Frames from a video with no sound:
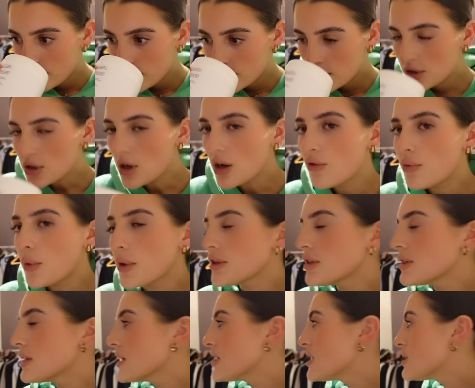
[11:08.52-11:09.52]
Soph, what
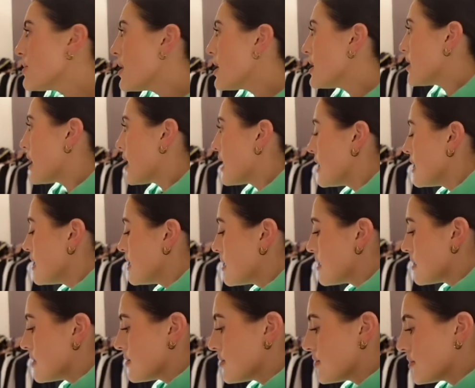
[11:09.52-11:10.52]
does this smell
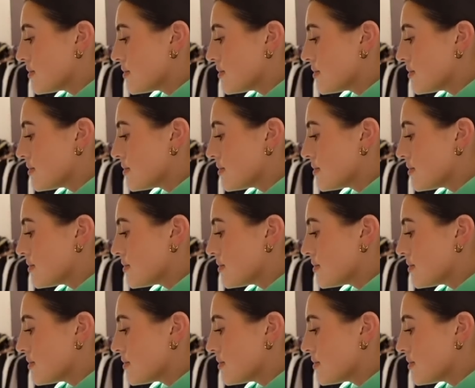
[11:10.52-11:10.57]
like?